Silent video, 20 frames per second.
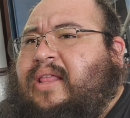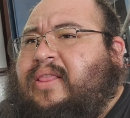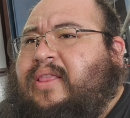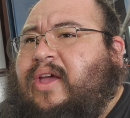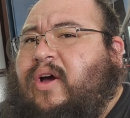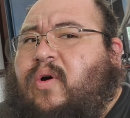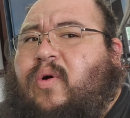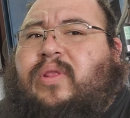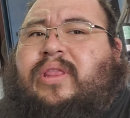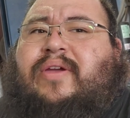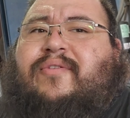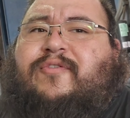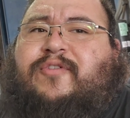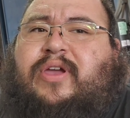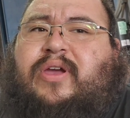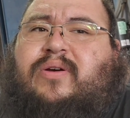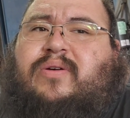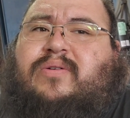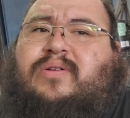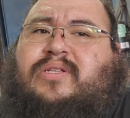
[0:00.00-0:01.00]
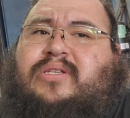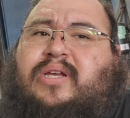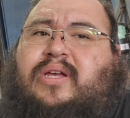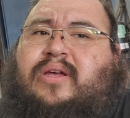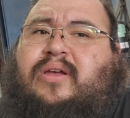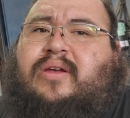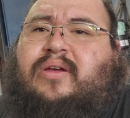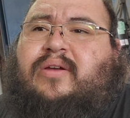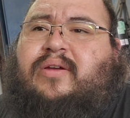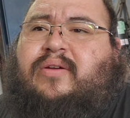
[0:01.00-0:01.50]
The only fuse
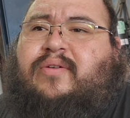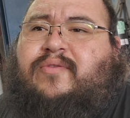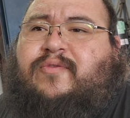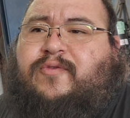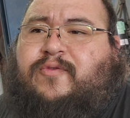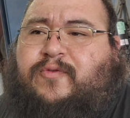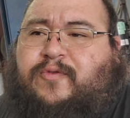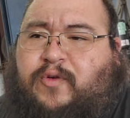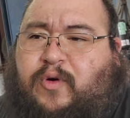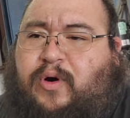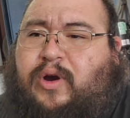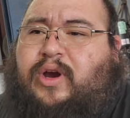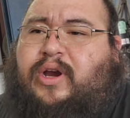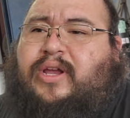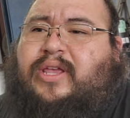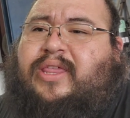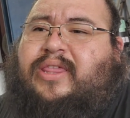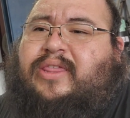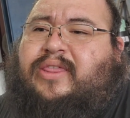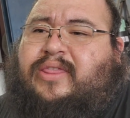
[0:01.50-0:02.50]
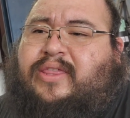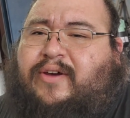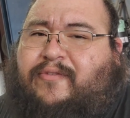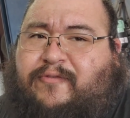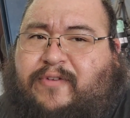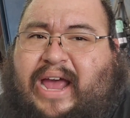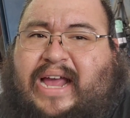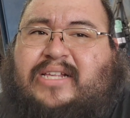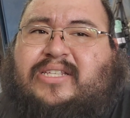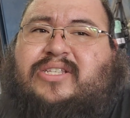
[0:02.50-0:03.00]
for the
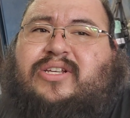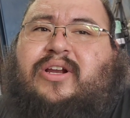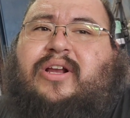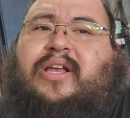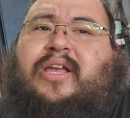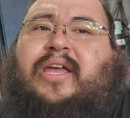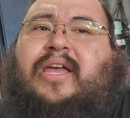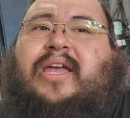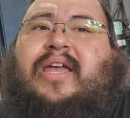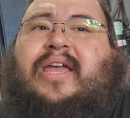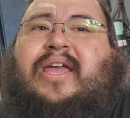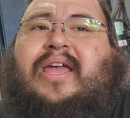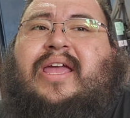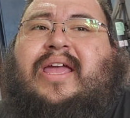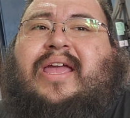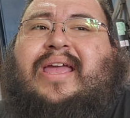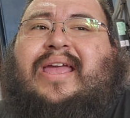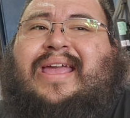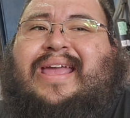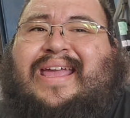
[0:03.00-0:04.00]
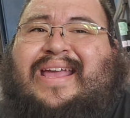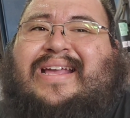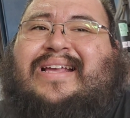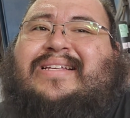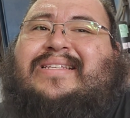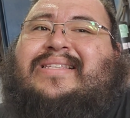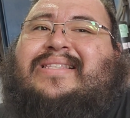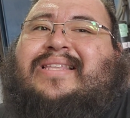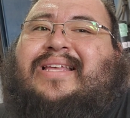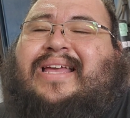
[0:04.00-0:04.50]
fan circuit
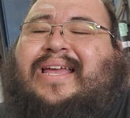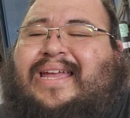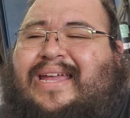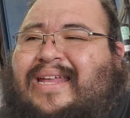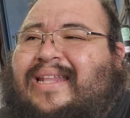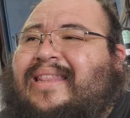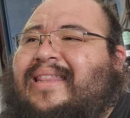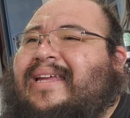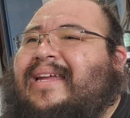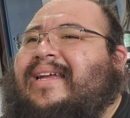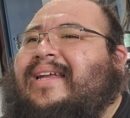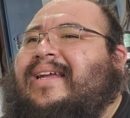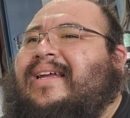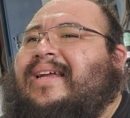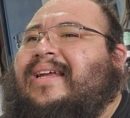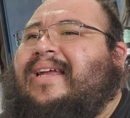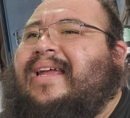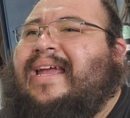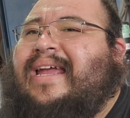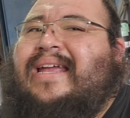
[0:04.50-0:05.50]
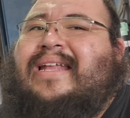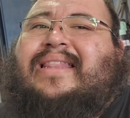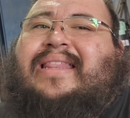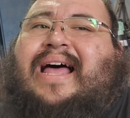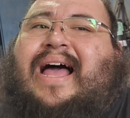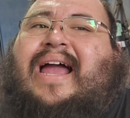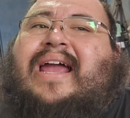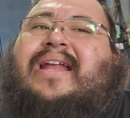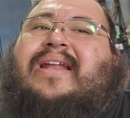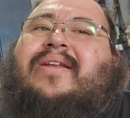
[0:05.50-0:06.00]
is the
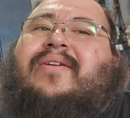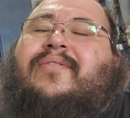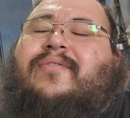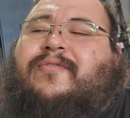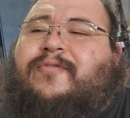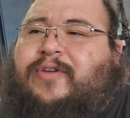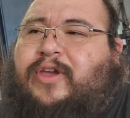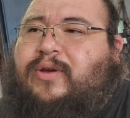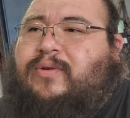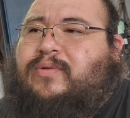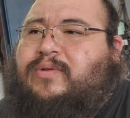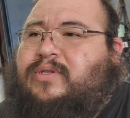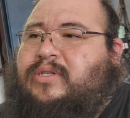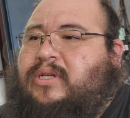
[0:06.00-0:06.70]
inline fuse,